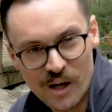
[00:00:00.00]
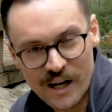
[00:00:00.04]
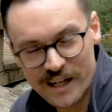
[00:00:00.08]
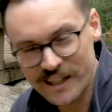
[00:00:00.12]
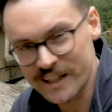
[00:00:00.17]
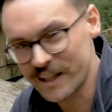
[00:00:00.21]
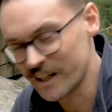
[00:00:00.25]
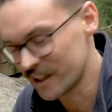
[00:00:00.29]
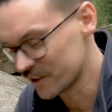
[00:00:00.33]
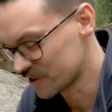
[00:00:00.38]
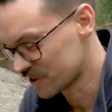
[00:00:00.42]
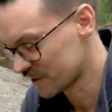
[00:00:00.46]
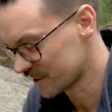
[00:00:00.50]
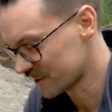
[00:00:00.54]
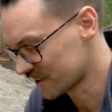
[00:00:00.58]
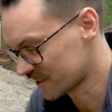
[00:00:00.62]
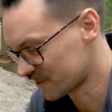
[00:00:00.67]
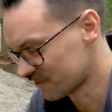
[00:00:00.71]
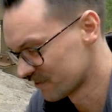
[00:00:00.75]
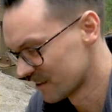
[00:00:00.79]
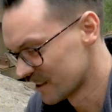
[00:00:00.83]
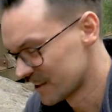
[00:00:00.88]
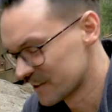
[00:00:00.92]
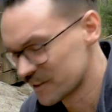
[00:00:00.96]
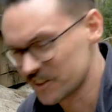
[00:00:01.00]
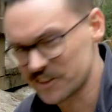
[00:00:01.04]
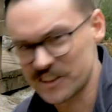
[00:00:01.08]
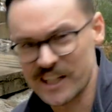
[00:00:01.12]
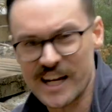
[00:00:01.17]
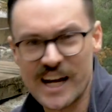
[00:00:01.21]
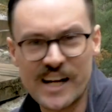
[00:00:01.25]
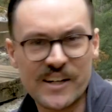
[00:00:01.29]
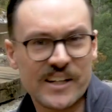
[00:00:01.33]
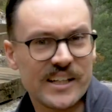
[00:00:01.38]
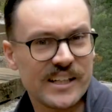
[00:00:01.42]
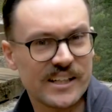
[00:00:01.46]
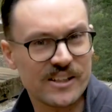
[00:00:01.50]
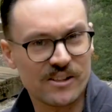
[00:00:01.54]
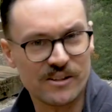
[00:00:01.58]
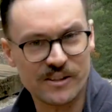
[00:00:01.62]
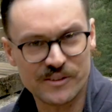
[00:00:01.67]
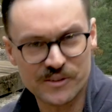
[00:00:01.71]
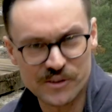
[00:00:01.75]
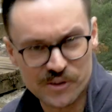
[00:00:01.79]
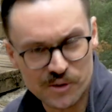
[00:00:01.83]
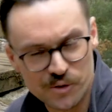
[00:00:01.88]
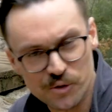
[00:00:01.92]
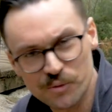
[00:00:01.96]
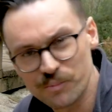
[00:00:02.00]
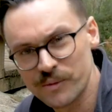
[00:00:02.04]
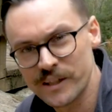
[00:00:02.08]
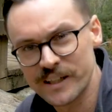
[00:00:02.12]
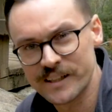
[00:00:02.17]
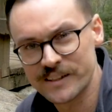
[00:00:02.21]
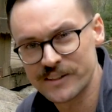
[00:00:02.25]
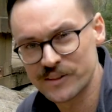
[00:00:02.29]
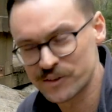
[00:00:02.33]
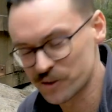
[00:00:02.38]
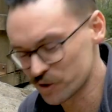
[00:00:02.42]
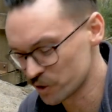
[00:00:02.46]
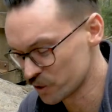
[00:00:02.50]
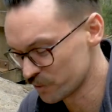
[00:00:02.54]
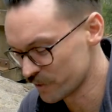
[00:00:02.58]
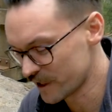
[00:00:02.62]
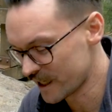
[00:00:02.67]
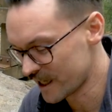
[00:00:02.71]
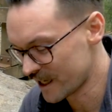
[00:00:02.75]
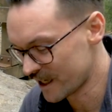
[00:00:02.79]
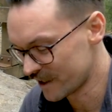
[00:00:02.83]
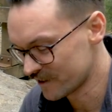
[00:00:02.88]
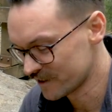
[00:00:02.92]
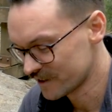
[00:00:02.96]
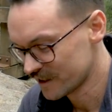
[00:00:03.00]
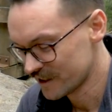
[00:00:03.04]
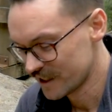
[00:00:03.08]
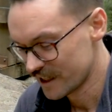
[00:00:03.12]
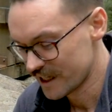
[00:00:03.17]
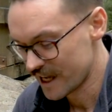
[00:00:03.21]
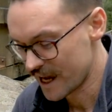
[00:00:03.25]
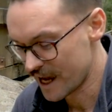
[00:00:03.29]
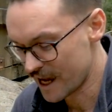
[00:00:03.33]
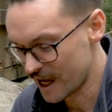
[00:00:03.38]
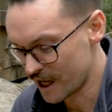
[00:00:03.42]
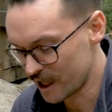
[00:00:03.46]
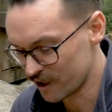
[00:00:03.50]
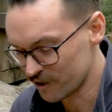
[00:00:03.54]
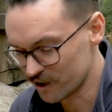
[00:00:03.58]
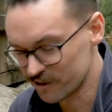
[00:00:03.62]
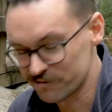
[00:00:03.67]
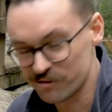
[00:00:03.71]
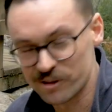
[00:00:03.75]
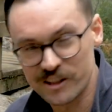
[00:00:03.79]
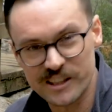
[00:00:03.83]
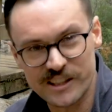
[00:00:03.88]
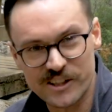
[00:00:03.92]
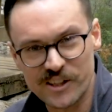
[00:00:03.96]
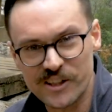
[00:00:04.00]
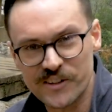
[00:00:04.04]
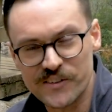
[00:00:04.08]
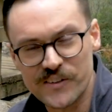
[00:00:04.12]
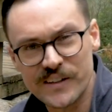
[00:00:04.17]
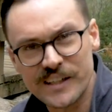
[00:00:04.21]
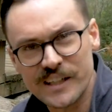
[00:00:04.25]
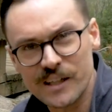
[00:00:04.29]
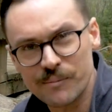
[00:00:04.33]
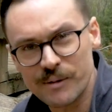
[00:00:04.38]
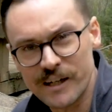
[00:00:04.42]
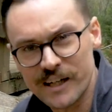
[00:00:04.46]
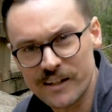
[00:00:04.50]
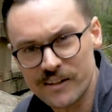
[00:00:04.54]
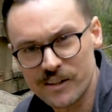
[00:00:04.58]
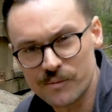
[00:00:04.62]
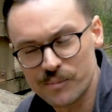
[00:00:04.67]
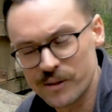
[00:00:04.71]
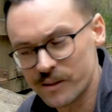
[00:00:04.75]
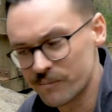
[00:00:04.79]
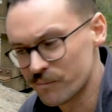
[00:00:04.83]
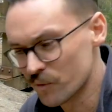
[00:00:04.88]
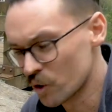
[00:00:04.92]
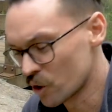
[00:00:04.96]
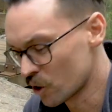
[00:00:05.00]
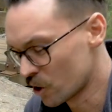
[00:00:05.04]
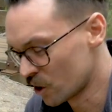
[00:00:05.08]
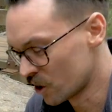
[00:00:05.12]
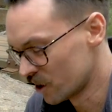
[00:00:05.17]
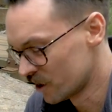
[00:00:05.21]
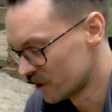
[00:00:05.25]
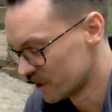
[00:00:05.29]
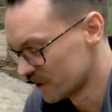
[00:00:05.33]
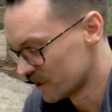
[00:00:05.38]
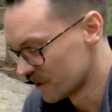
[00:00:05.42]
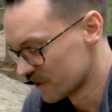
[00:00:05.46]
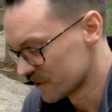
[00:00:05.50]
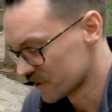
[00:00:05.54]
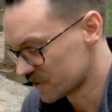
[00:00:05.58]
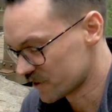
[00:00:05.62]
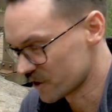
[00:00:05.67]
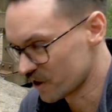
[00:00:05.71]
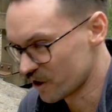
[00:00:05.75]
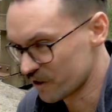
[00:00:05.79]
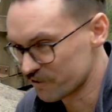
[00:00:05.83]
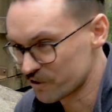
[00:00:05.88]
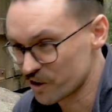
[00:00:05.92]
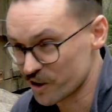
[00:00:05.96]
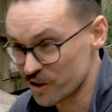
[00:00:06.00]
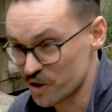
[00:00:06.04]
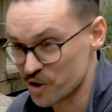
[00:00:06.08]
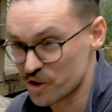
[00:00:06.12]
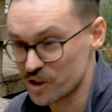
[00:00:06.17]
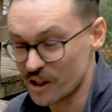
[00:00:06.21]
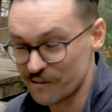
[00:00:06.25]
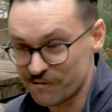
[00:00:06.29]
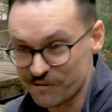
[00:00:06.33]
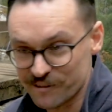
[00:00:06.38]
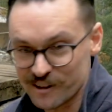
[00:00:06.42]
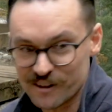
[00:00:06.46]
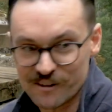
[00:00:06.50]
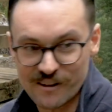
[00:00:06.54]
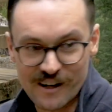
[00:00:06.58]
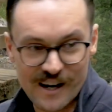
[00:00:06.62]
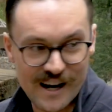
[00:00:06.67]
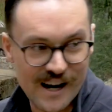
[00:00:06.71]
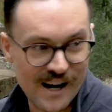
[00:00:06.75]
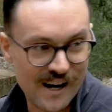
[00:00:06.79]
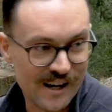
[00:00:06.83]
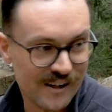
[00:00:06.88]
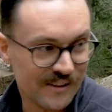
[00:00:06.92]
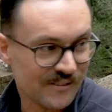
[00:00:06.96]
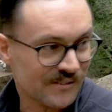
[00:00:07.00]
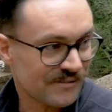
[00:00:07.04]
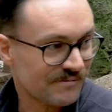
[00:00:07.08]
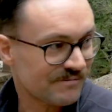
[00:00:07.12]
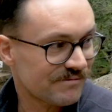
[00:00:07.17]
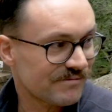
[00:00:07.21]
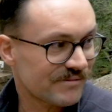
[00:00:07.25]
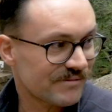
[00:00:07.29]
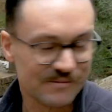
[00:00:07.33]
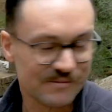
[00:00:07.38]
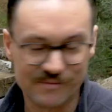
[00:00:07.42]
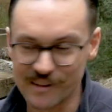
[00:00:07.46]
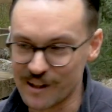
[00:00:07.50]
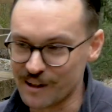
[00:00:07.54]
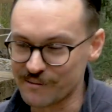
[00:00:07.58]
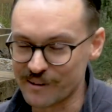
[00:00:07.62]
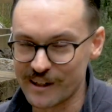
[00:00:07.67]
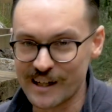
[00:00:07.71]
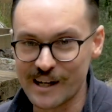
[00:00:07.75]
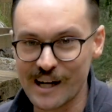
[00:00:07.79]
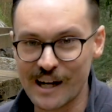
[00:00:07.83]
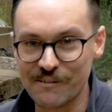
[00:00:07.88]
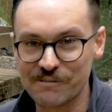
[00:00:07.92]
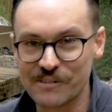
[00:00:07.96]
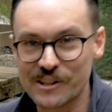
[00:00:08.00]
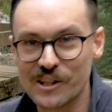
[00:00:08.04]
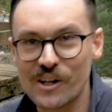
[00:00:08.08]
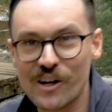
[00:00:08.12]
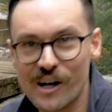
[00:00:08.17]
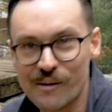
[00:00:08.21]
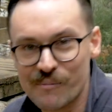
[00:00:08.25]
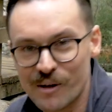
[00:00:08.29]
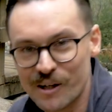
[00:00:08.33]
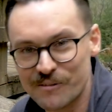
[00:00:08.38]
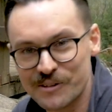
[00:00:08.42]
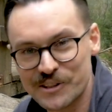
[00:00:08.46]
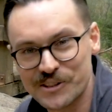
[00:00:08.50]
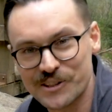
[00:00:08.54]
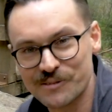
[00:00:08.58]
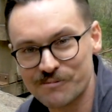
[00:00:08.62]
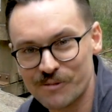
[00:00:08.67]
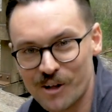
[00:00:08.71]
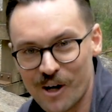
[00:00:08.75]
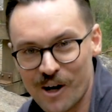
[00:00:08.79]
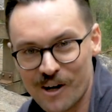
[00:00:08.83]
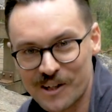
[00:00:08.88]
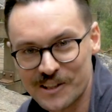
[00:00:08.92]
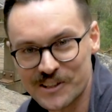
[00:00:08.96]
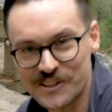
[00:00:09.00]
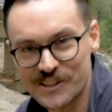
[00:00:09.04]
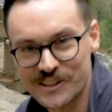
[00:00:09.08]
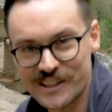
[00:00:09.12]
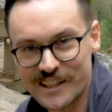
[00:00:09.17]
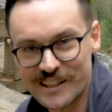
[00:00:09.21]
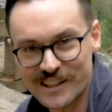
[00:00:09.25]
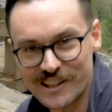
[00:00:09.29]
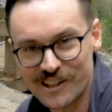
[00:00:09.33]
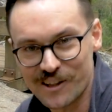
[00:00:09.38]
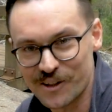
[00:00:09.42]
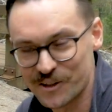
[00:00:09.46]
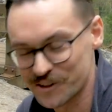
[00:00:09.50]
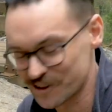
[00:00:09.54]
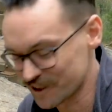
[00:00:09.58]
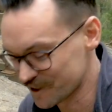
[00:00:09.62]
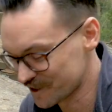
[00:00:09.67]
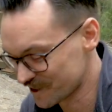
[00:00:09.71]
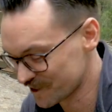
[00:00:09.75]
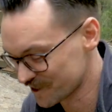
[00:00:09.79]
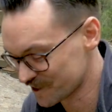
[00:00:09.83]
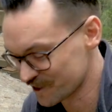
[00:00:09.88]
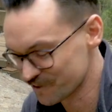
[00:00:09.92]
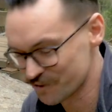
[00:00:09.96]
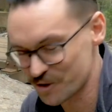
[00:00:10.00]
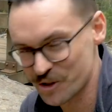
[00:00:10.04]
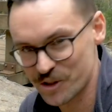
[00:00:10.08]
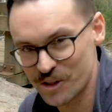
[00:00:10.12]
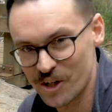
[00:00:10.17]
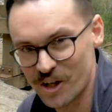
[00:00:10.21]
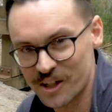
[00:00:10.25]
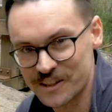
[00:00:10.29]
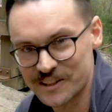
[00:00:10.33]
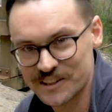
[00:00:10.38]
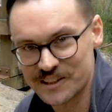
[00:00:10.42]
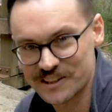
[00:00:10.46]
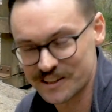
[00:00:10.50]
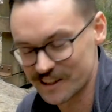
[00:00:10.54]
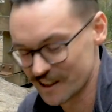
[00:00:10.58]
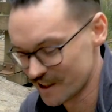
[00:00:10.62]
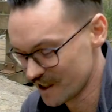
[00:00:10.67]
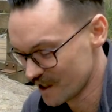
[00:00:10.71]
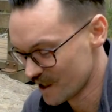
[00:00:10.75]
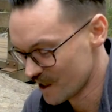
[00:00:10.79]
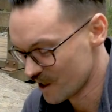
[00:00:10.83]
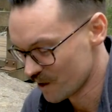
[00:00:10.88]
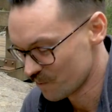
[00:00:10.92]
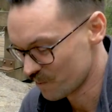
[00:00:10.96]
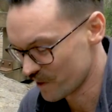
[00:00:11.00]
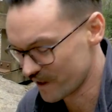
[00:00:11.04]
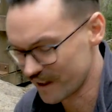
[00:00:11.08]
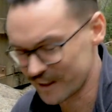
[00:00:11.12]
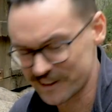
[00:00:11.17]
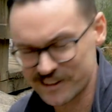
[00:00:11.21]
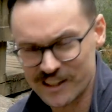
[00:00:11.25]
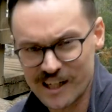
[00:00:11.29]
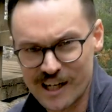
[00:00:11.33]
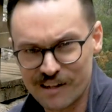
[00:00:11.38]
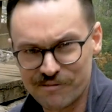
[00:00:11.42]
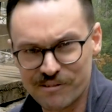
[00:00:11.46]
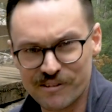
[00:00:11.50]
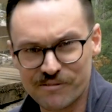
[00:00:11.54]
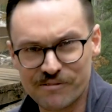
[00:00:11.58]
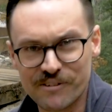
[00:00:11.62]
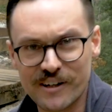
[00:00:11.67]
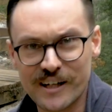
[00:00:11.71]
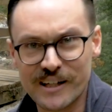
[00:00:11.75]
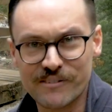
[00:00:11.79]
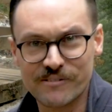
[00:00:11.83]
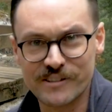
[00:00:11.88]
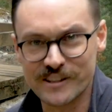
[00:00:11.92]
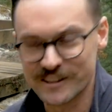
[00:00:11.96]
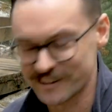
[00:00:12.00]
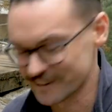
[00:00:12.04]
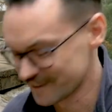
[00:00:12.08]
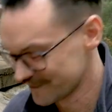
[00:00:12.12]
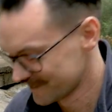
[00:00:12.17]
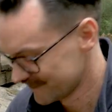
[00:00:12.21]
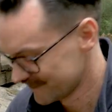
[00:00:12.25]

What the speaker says: I can't just stand here and zoom in and zoom out. I've really got to think about it a bit more, so I've got to shuffle around. I'm going to have to climb over some rocks to get closer to some shots, but that's half the fun of it.